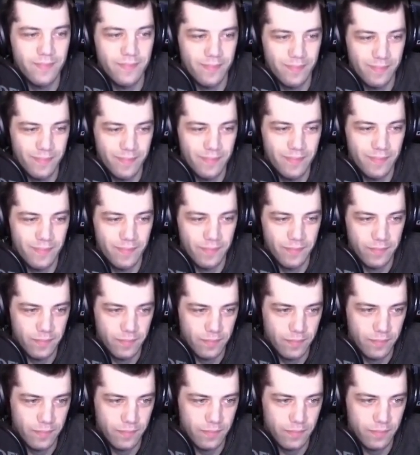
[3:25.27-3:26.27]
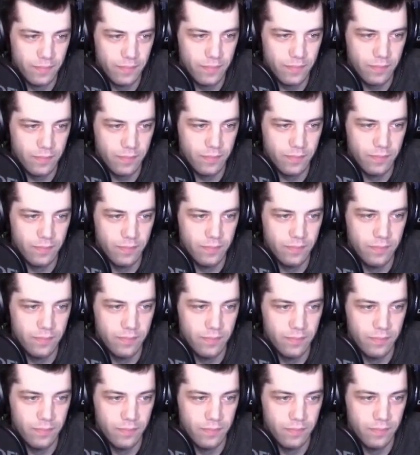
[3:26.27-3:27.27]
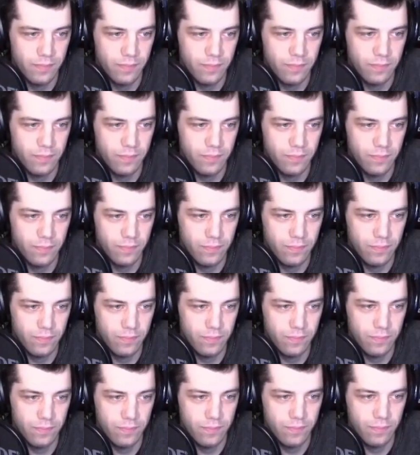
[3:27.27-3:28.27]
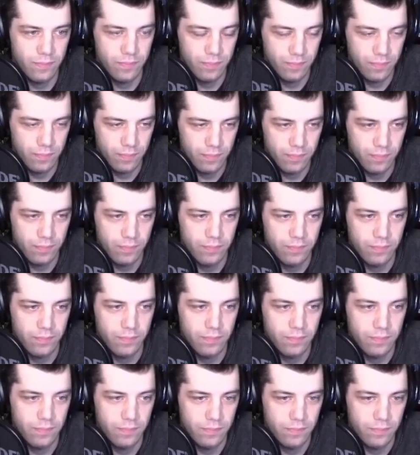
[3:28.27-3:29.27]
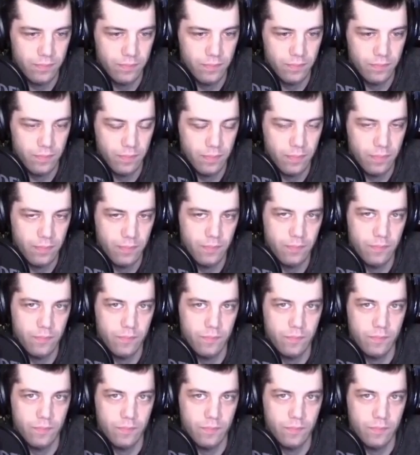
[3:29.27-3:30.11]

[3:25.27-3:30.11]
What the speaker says: [no speech]